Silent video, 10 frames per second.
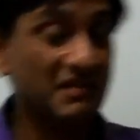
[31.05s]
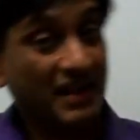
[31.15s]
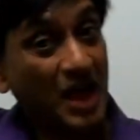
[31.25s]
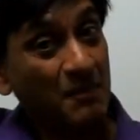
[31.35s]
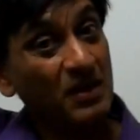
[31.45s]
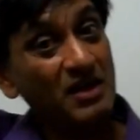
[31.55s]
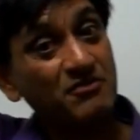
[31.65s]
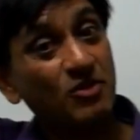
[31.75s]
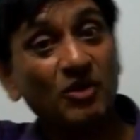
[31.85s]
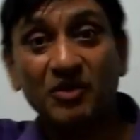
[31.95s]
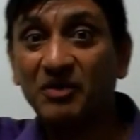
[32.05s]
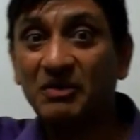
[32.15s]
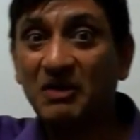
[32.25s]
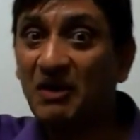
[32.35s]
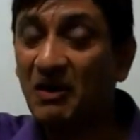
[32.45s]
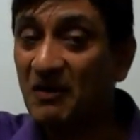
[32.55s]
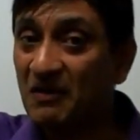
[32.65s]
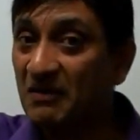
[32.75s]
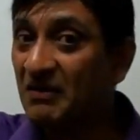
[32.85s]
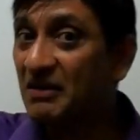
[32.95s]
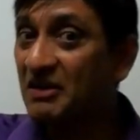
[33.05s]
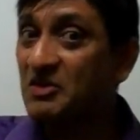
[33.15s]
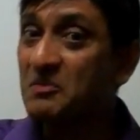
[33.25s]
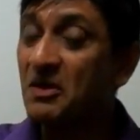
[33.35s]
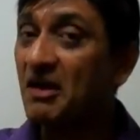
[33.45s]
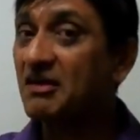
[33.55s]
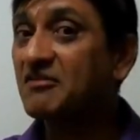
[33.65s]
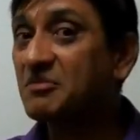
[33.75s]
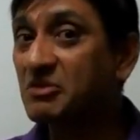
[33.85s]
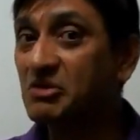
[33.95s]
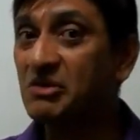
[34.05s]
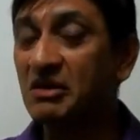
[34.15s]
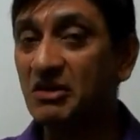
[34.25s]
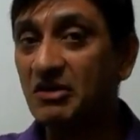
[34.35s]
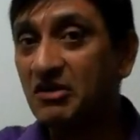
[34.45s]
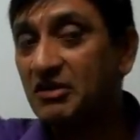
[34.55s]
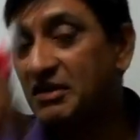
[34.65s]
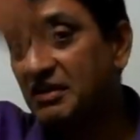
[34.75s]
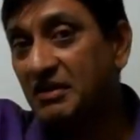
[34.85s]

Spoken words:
an Apple iPhone or a new product from Google or